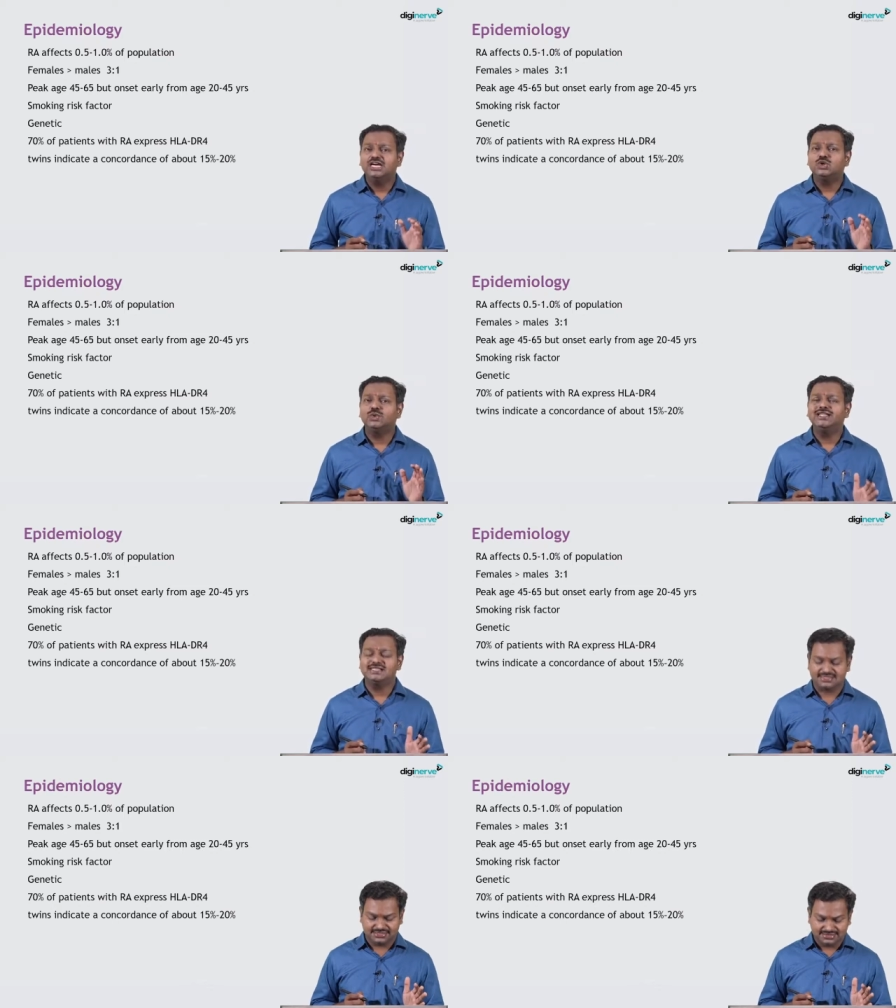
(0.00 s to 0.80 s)

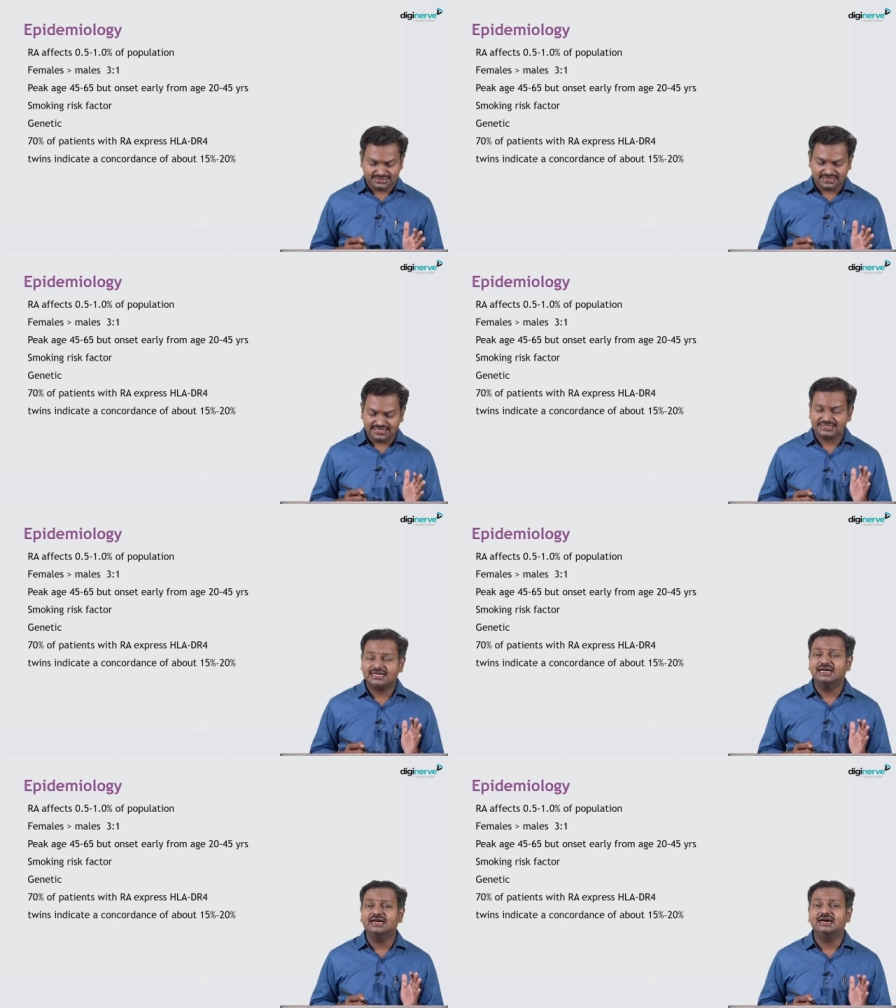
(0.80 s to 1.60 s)
Twins, there is a
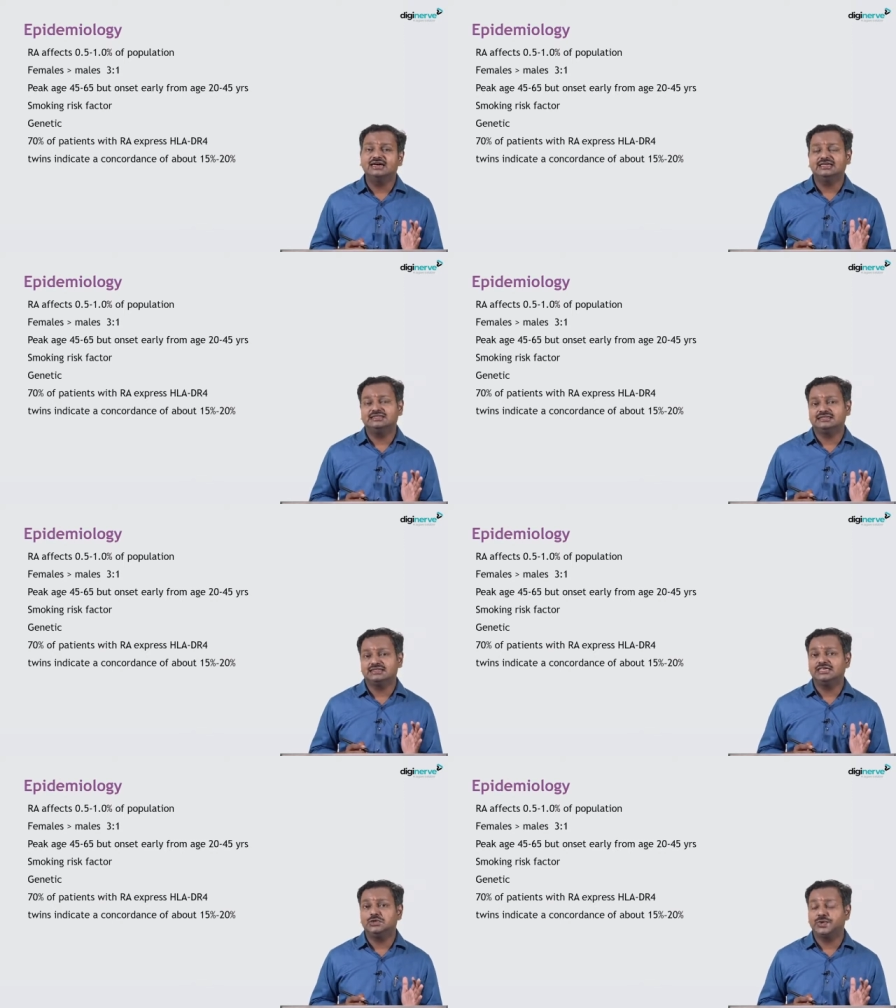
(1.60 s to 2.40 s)
concordance
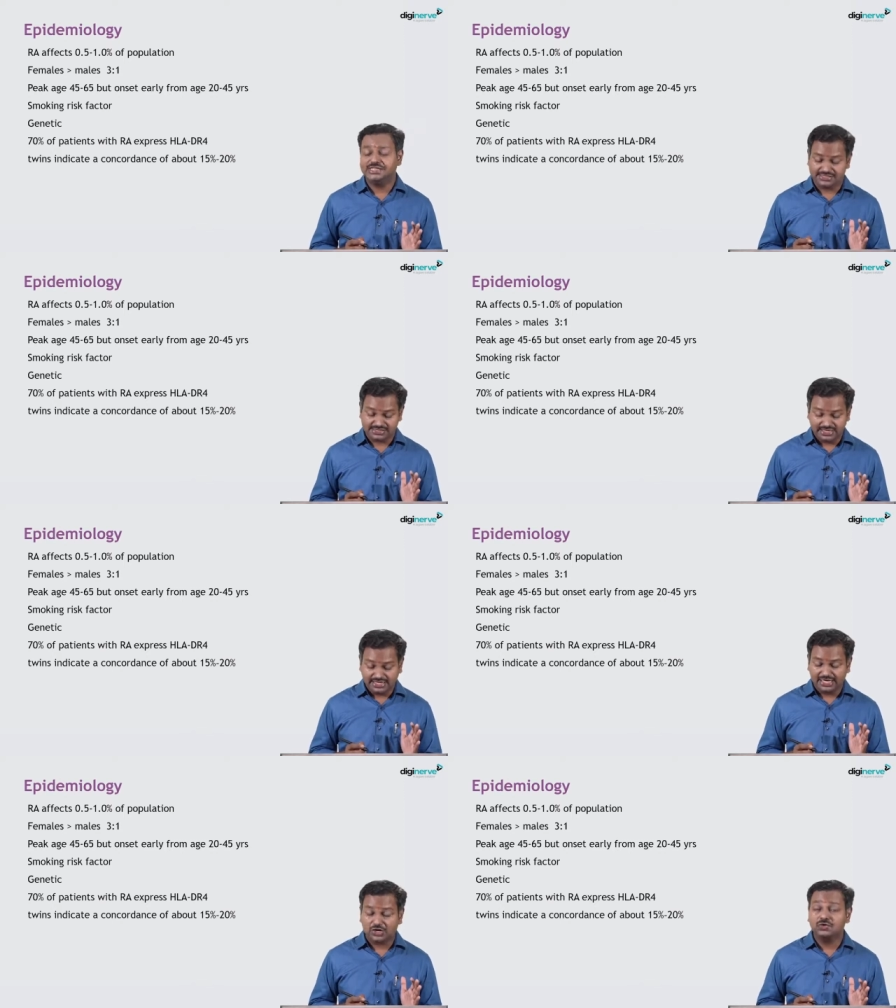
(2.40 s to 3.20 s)
in twins
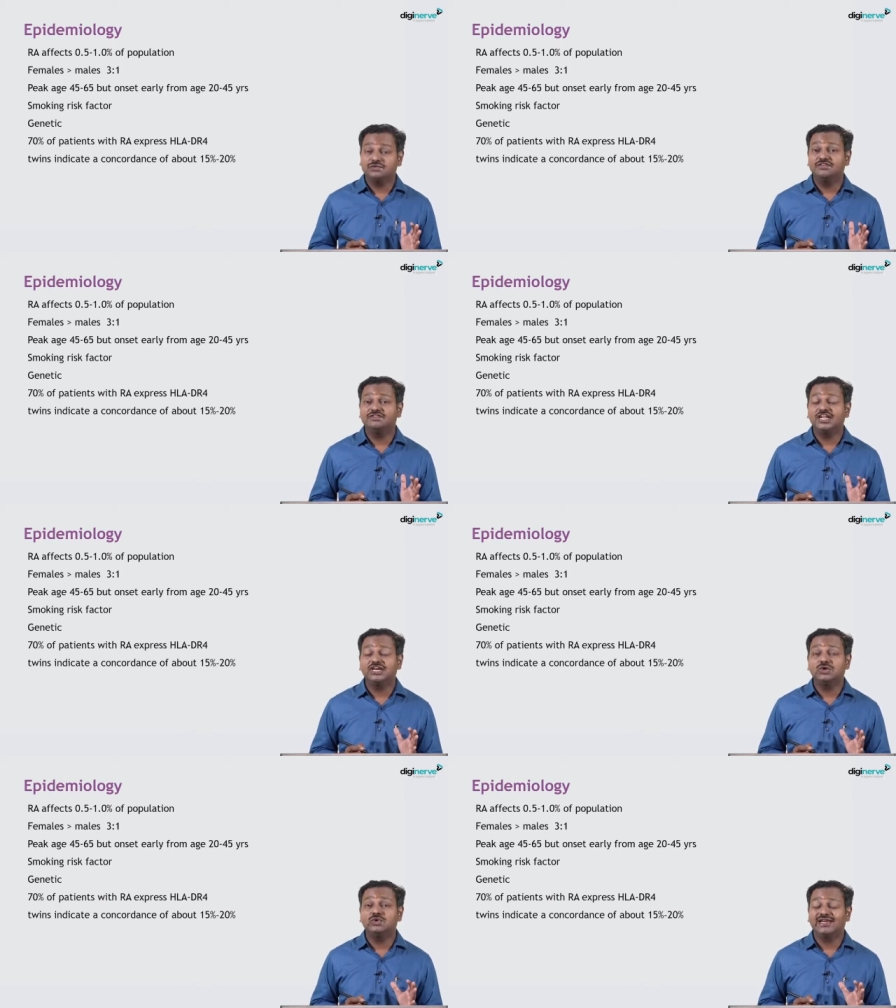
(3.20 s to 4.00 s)
around
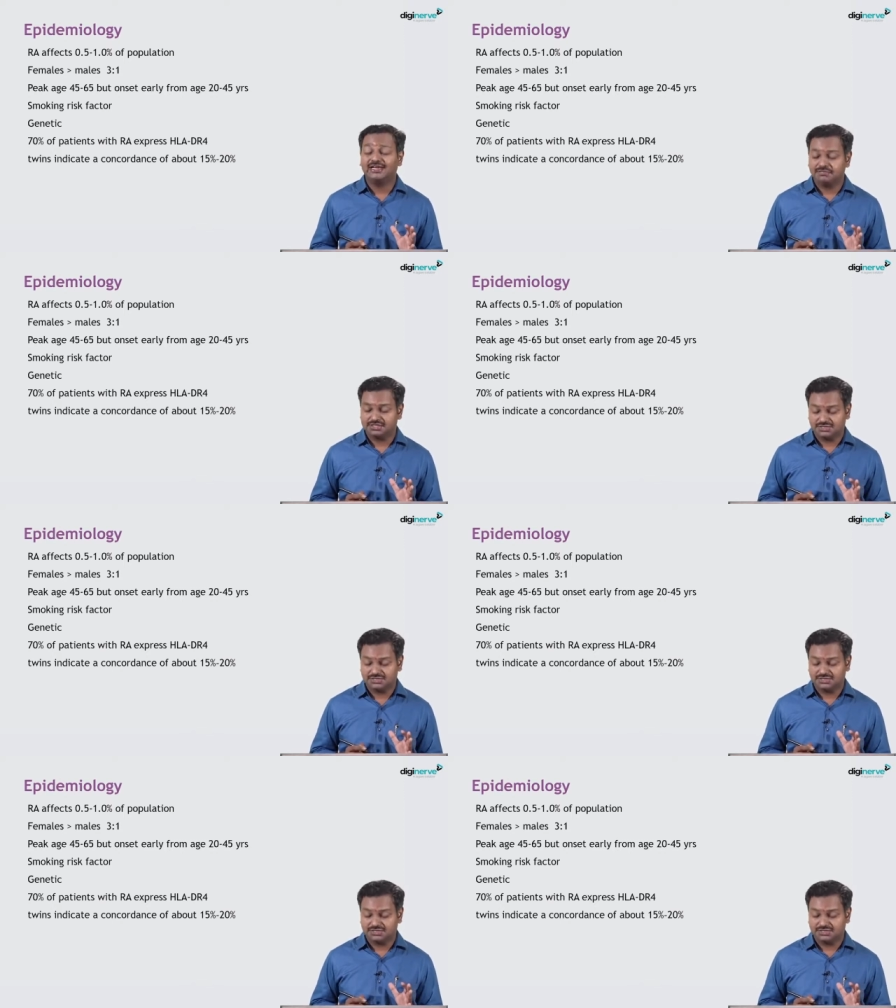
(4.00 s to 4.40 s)
15% to 20%.